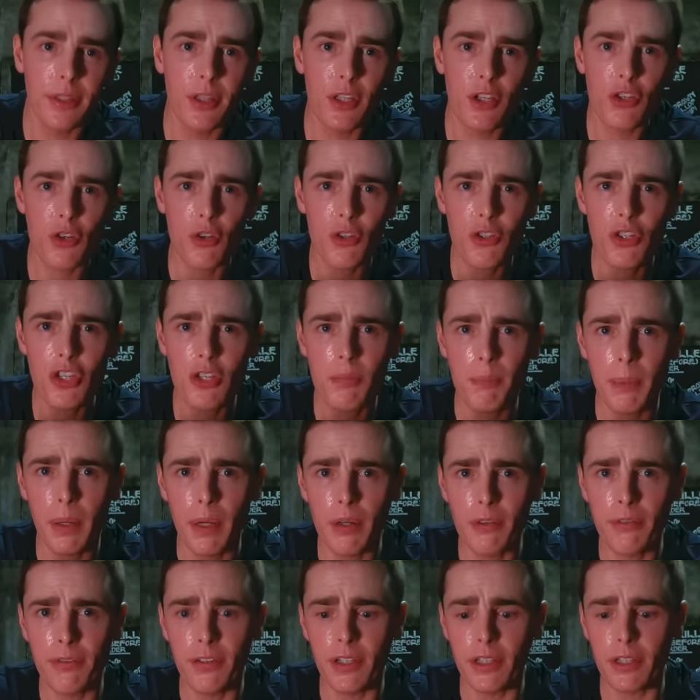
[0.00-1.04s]
The sauce is
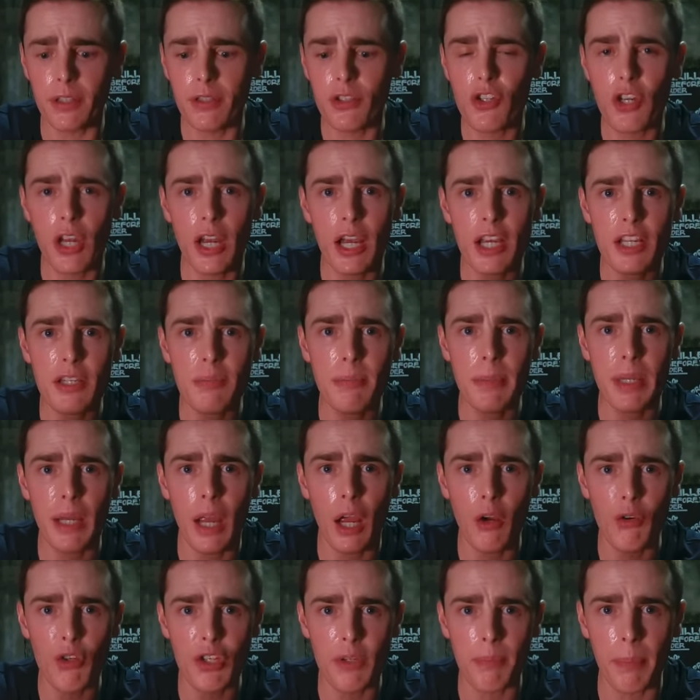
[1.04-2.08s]
perfect. She asked me
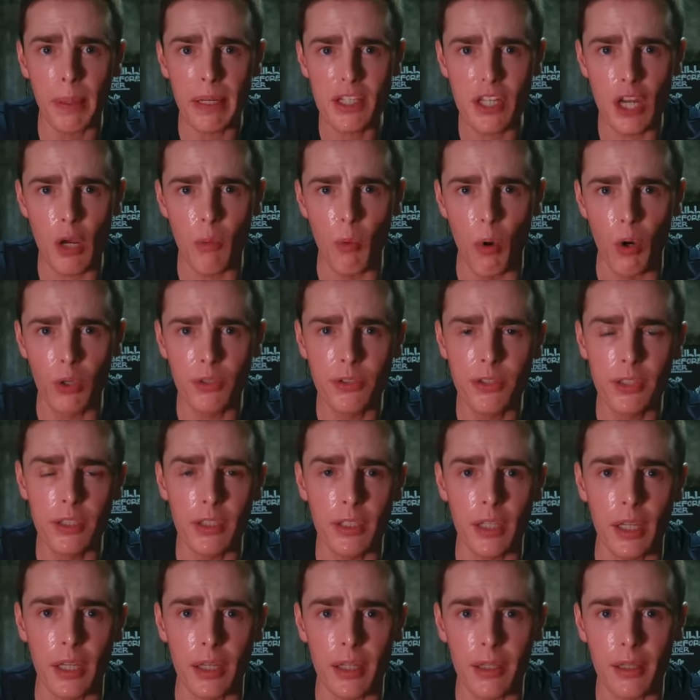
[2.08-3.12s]
how spicy I
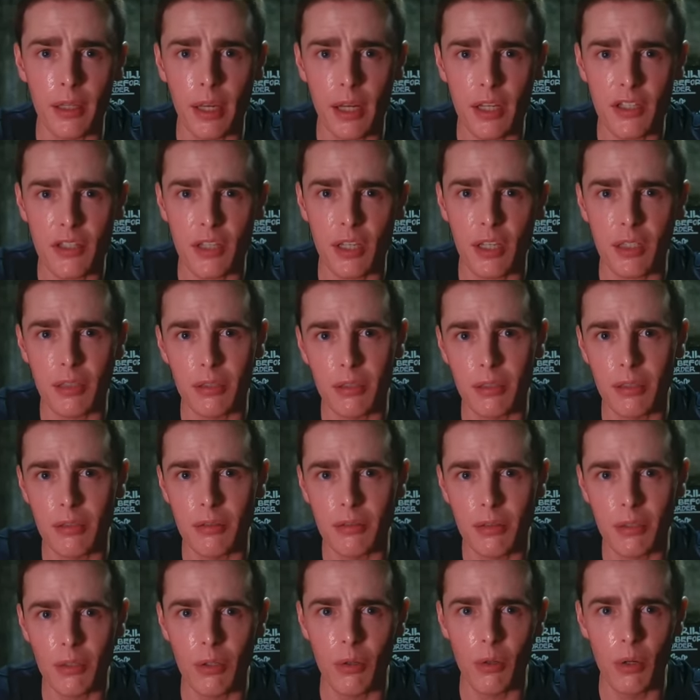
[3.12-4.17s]
wanted it, and I said,
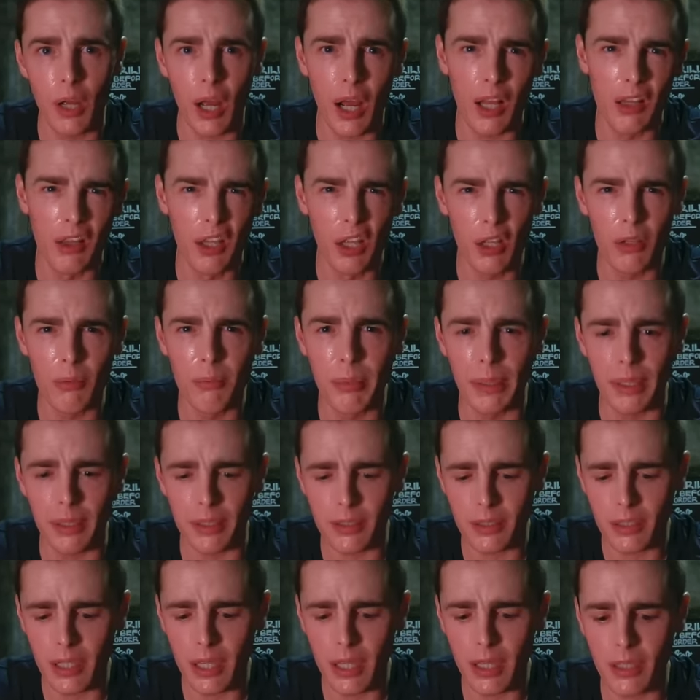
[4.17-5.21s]
you know, a little bit,
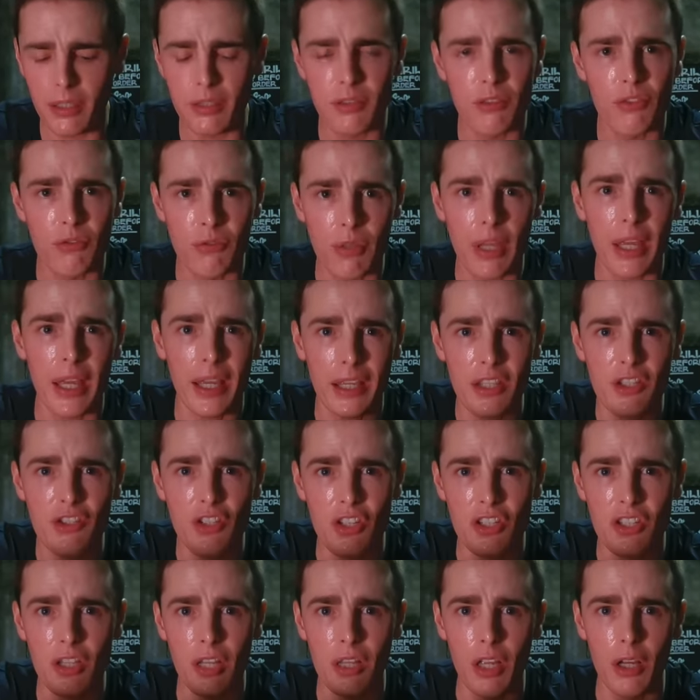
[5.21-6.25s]
and it is
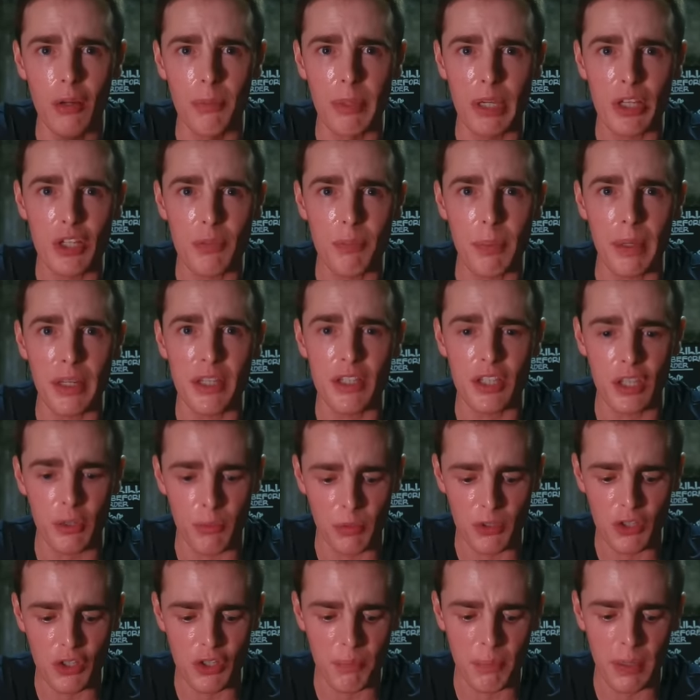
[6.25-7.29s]
just a little bit spicy,
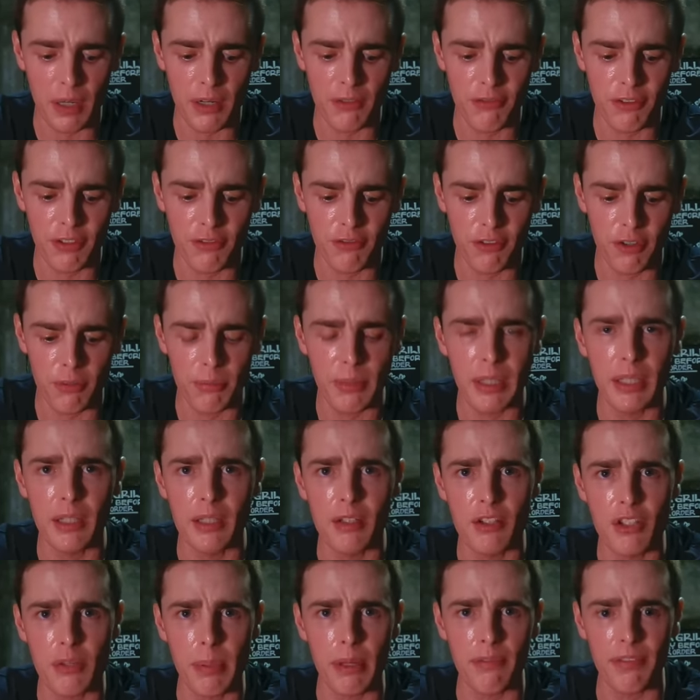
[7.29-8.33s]
which is perfect for me.
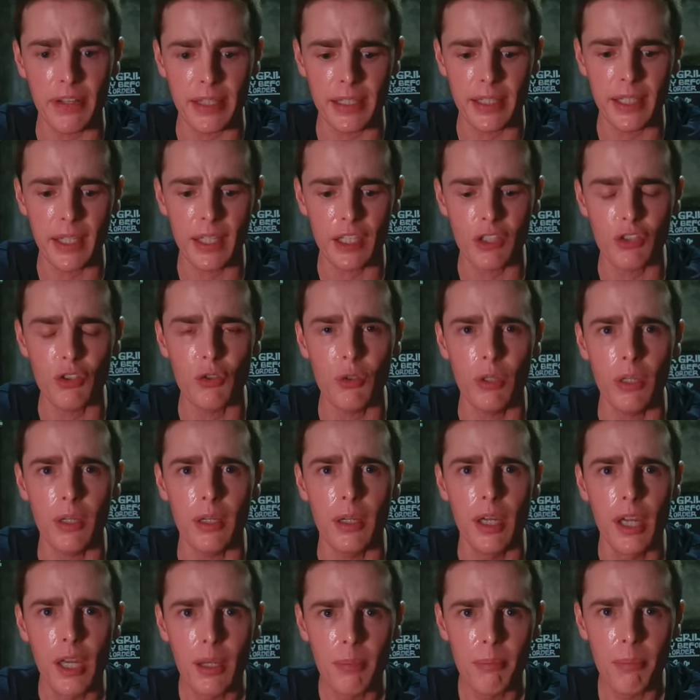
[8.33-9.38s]
There's a bit of a kick to it,
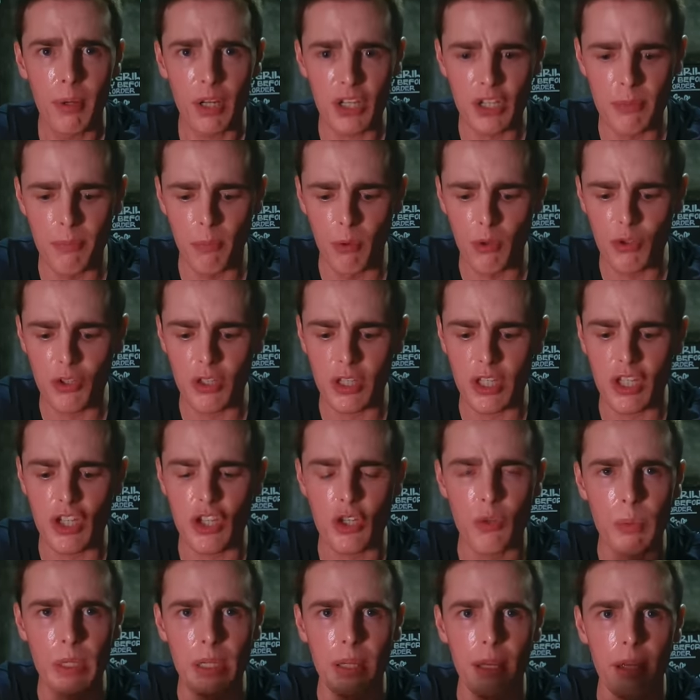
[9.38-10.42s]
but it's mostly
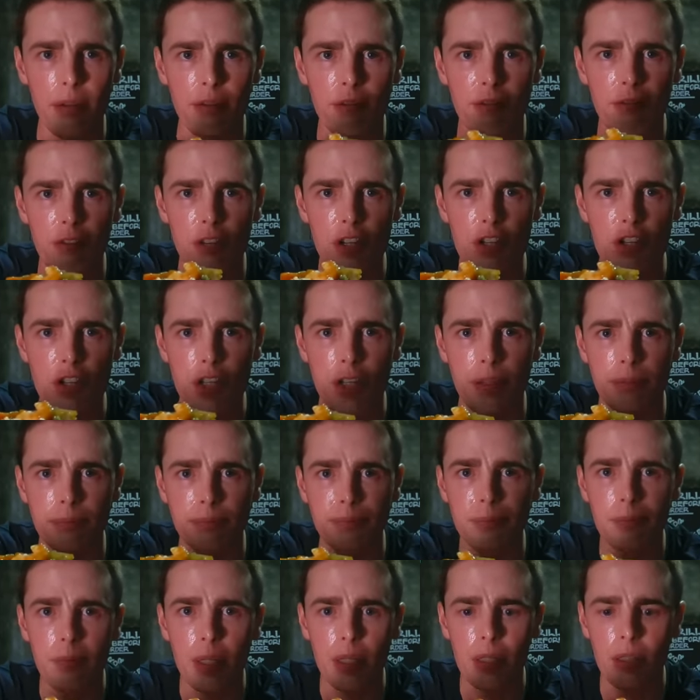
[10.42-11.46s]
sweet and fishy.
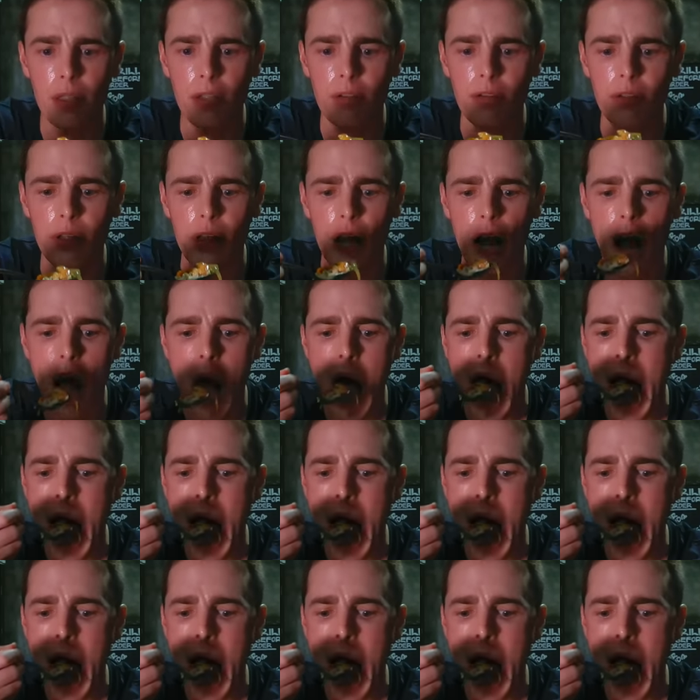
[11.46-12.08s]
Lovely.